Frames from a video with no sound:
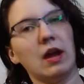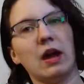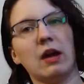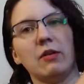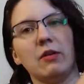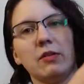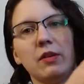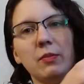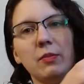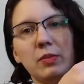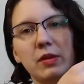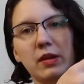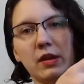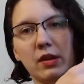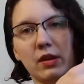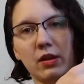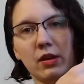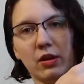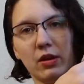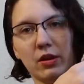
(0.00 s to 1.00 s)
was up
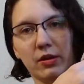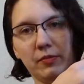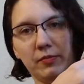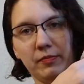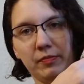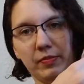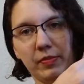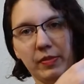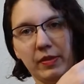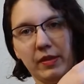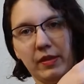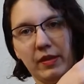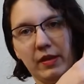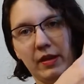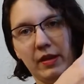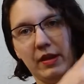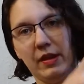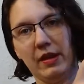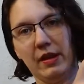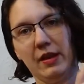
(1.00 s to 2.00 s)
here
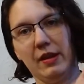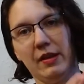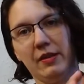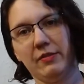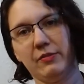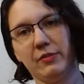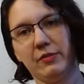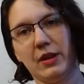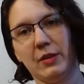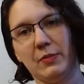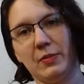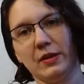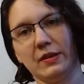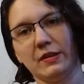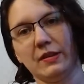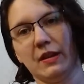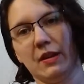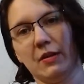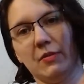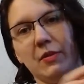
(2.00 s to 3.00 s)
when I
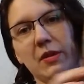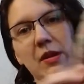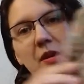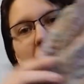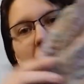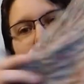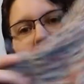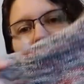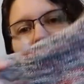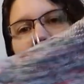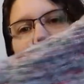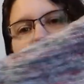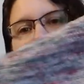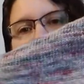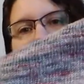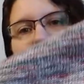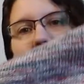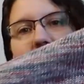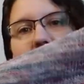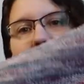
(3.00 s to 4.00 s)
picked it up. So then I
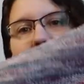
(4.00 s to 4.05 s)
have